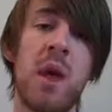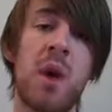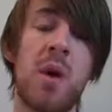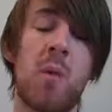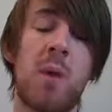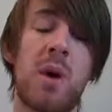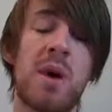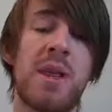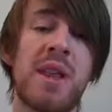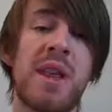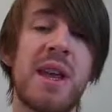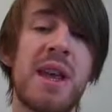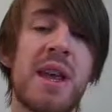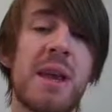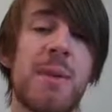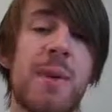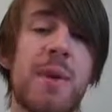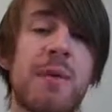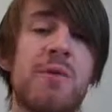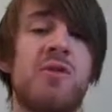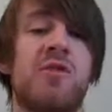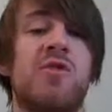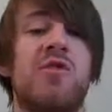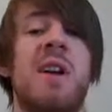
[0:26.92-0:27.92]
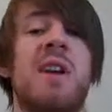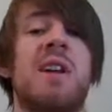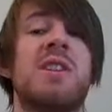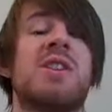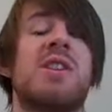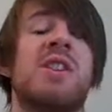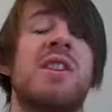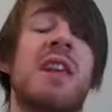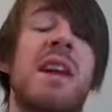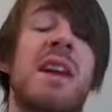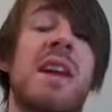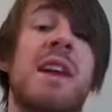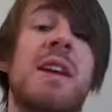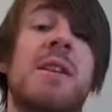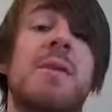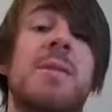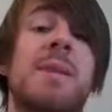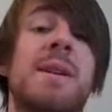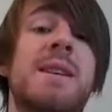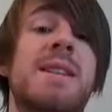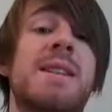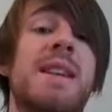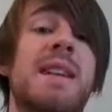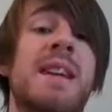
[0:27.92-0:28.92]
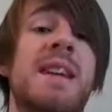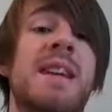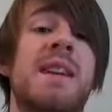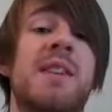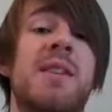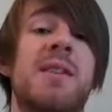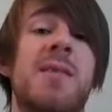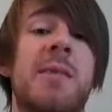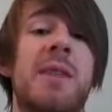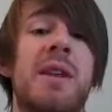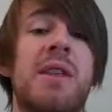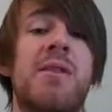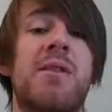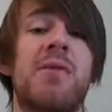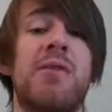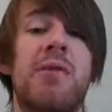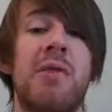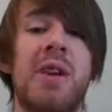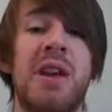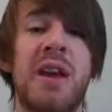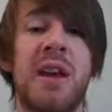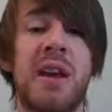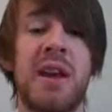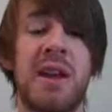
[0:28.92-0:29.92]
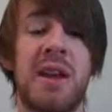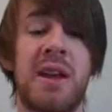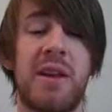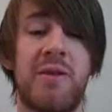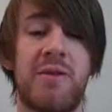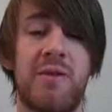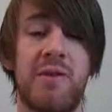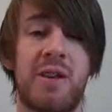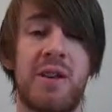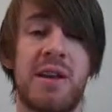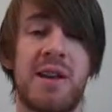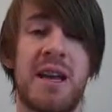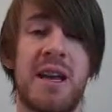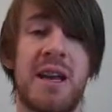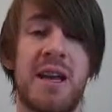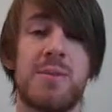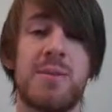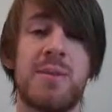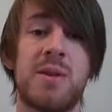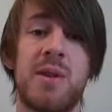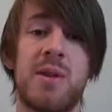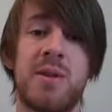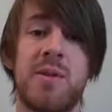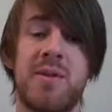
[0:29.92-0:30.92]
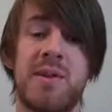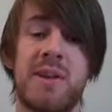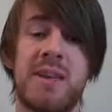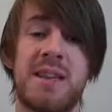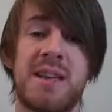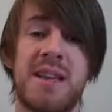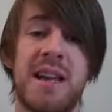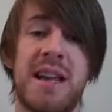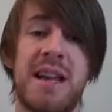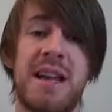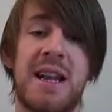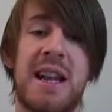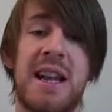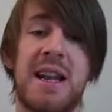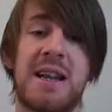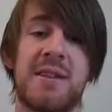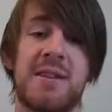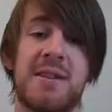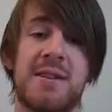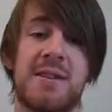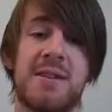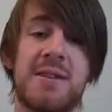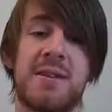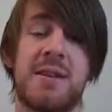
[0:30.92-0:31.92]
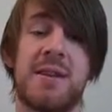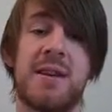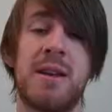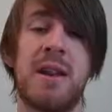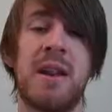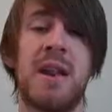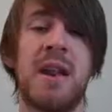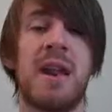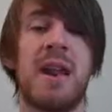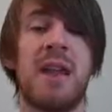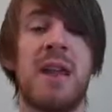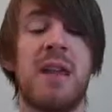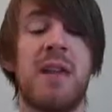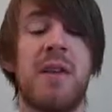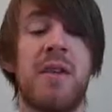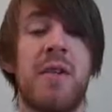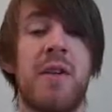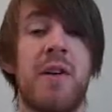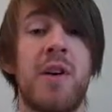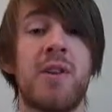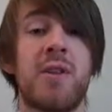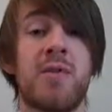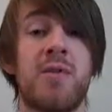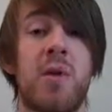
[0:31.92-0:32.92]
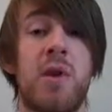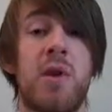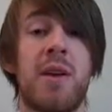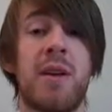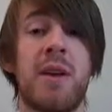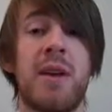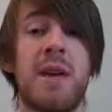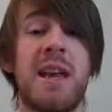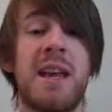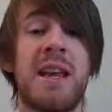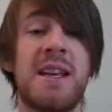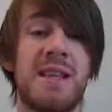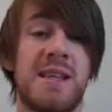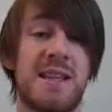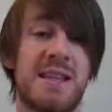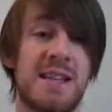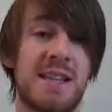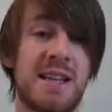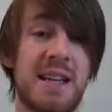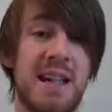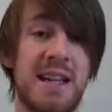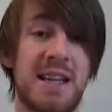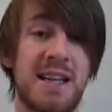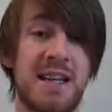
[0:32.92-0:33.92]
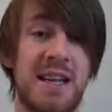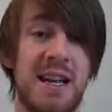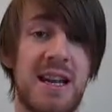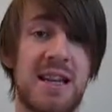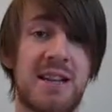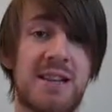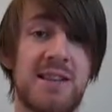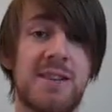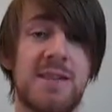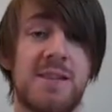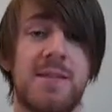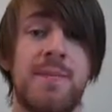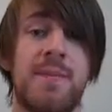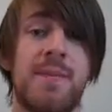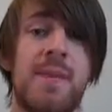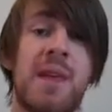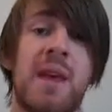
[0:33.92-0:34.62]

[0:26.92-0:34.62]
When thinking about strategy, there can be seen to be three different types of design lenses. The first one is design lens.